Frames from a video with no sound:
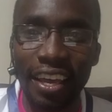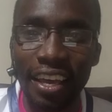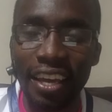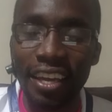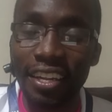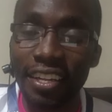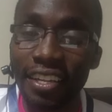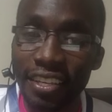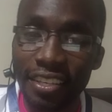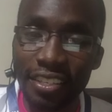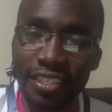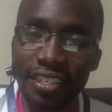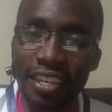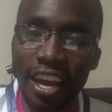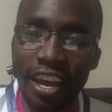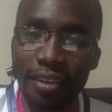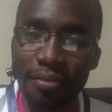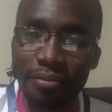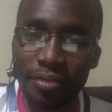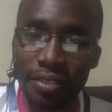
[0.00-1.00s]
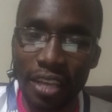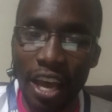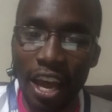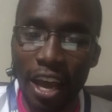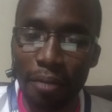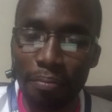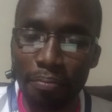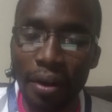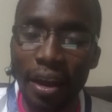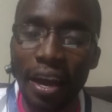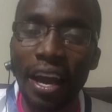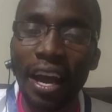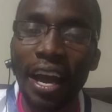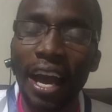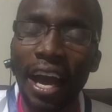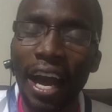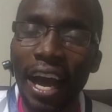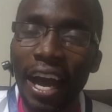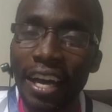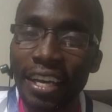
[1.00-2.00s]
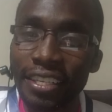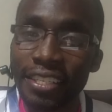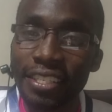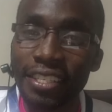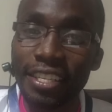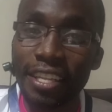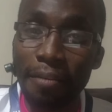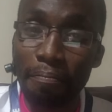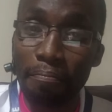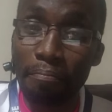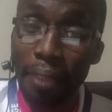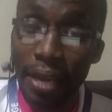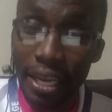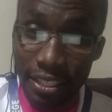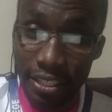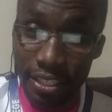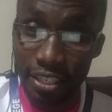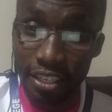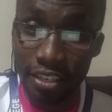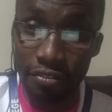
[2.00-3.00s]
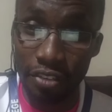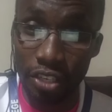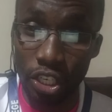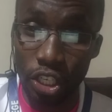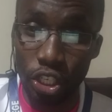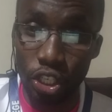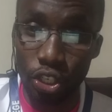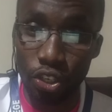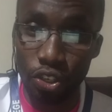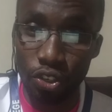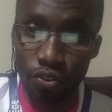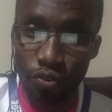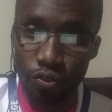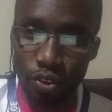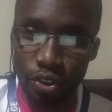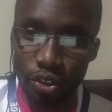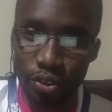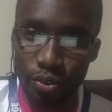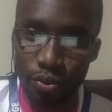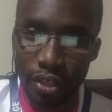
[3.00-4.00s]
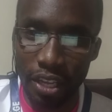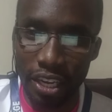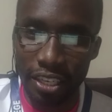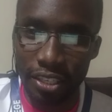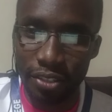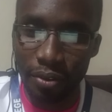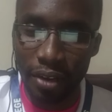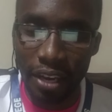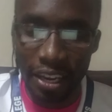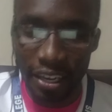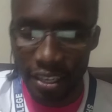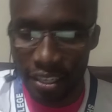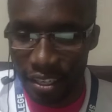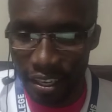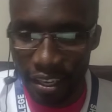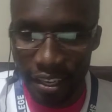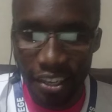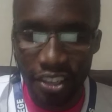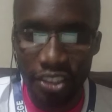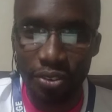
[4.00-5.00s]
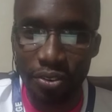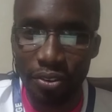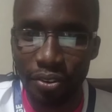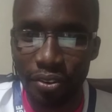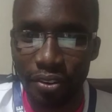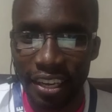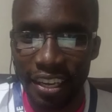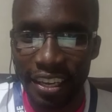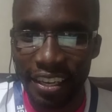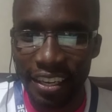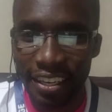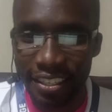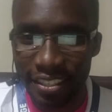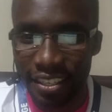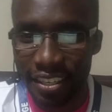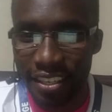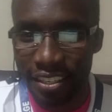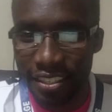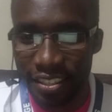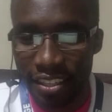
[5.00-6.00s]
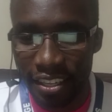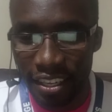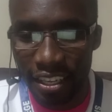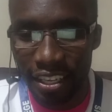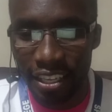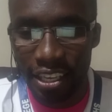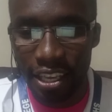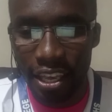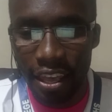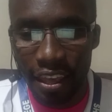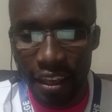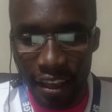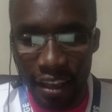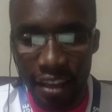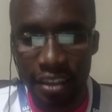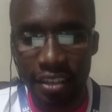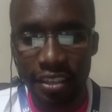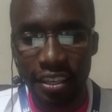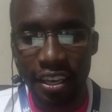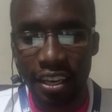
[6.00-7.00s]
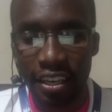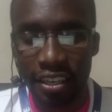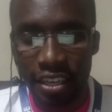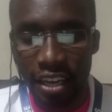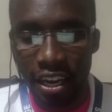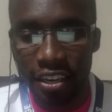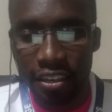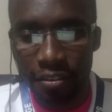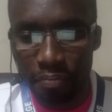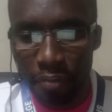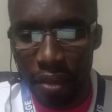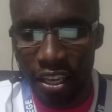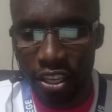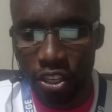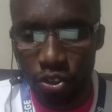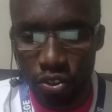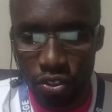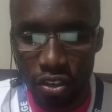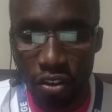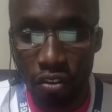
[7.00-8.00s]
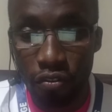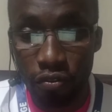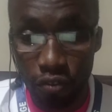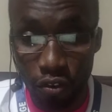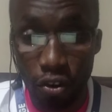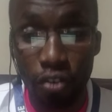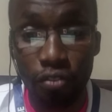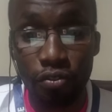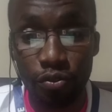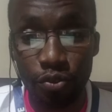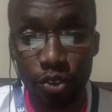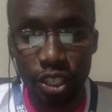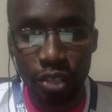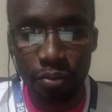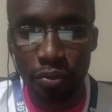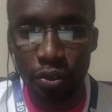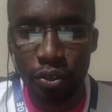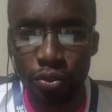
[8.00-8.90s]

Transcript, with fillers: And this comes up as the best definition for you that you can, you know, guess easily and get and make yourself comfortable.